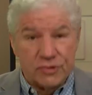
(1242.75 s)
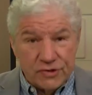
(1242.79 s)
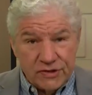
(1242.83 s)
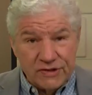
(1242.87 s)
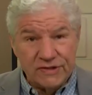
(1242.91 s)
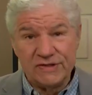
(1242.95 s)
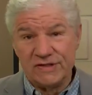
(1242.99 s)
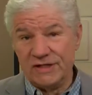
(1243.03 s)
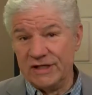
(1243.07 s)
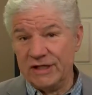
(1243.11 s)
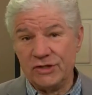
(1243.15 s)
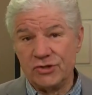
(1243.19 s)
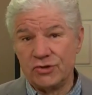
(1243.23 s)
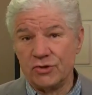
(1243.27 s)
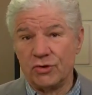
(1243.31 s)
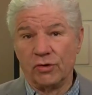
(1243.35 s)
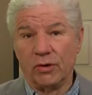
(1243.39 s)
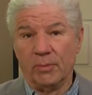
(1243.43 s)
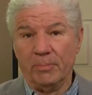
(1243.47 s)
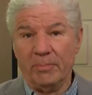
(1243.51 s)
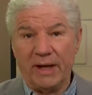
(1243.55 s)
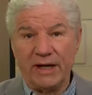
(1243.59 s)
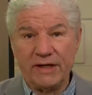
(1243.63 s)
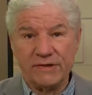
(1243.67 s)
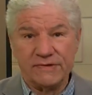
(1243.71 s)
She's an internal
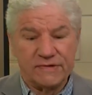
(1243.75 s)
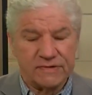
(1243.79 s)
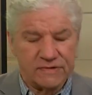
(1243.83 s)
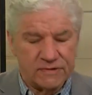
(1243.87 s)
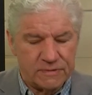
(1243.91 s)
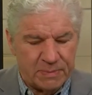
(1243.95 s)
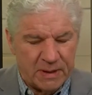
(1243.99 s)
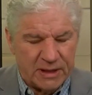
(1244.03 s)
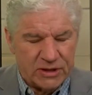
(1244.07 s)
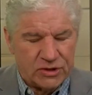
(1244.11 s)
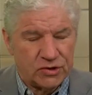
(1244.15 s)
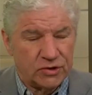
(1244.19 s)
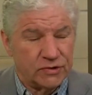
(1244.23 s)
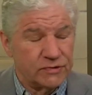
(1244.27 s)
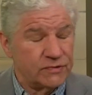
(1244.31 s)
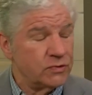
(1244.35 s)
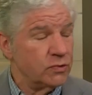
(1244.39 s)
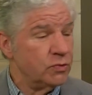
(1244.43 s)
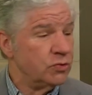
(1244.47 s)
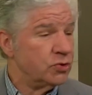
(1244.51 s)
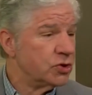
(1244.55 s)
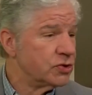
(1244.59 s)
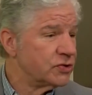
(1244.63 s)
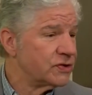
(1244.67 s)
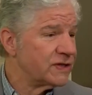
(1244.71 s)
medicine specialist
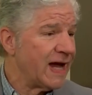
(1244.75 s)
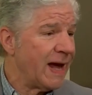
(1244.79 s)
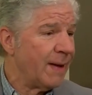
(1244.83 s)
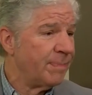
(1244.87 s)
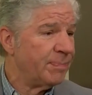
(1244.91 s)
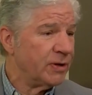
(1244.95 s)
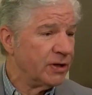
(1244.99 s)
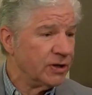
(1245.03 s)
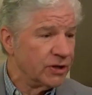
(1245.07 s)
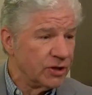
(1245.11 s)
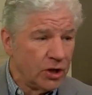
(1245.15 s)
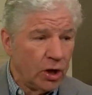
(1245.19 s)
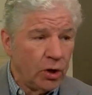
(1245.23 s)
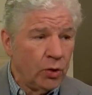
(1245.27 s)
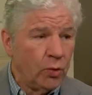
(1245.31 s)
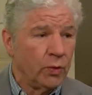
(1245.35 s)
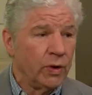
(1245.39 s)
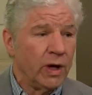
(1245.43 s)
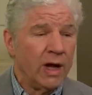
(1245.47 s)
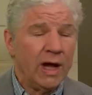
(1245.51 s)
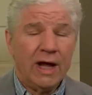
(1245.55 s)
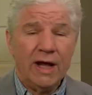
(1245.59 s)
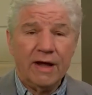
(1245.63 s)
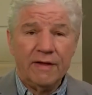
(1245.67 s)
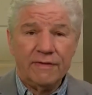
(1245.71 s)
who just happened to
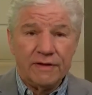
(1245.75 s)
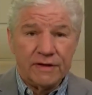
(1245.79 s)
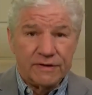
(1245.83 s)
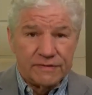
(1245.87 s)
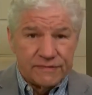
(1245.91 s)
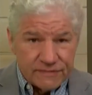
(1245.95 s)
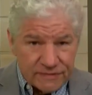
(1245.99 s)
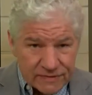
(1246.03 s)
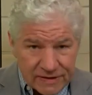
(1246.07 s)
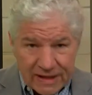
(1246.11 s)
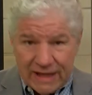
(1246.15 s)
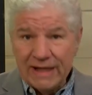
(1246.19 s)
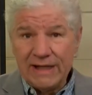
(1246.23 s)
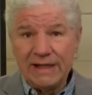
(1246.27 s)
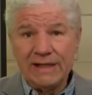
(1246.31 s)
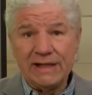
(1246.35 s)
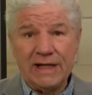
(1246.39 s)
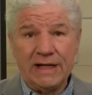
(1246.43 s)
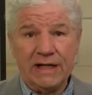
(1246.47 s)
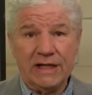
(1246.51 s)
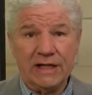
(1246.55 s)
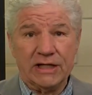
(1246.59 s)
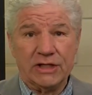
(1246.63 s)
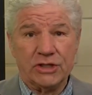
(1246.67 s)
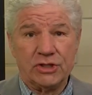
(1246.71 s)
note that skin
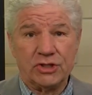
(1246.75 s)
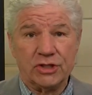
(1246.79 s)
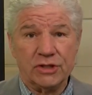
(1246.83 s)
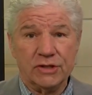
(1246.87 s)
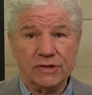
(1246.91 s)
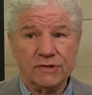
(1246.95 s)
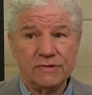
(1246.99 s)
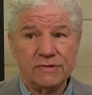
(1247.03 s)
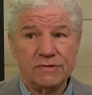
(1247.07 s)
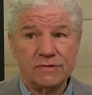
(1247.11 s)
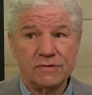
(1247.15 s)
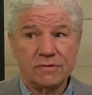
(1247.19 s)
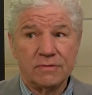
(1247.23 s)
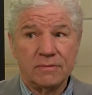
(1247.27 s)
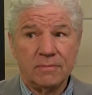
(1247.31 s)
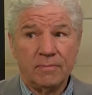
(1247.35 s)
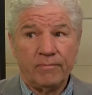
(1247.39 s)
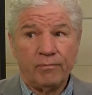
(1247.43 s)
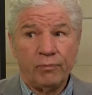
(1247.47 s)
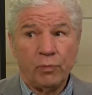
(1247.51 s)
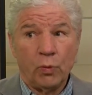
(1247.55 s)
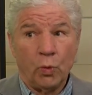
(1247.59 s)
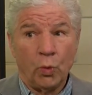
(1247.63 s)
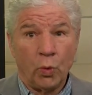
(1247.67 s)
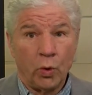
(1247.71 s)
conditions
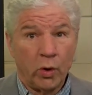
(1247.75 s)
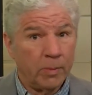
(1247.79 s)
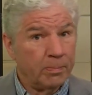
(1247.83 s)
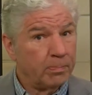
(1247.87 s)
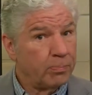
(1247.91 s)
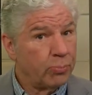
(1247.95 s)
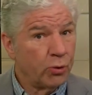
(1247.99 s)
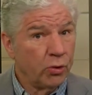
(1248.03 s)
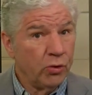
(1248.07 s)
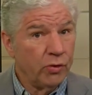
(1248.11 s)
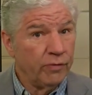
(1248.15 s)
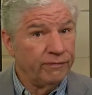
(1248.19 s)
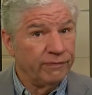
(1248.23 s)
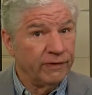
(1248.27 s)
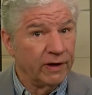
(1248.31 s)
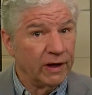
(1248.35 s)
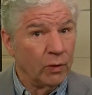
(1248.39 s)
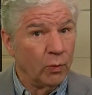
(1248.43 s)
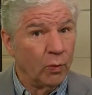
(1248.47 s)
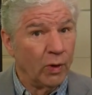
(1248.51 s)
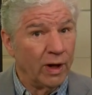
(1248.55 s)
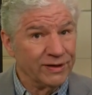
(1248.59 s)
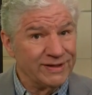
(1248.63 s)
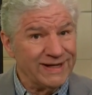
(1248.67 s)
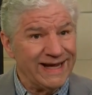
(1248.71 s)
were
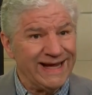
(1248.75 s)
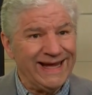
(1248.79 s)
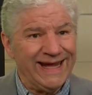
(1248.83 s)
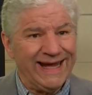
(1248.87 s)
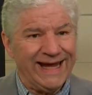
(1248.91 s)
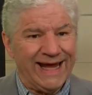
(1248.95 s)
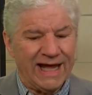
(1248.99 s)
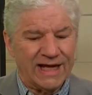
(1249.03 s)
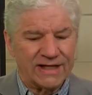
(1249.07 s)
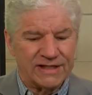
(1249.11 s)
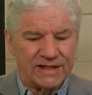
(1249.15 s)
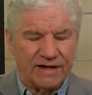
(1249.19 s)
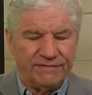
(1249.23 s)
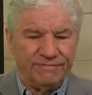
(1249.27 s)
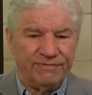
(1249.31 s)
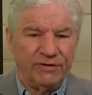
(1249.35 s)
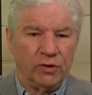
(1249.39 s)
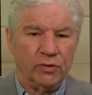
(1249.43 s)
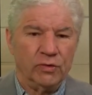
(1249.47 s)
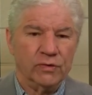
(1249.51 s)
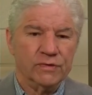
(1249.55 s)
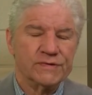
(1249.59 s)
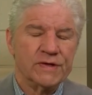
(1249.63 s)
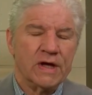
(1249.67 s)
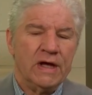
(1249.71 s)
improving while taking
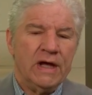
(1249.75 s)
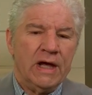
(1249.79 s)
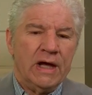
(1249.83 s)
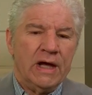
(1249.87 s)
antifungals.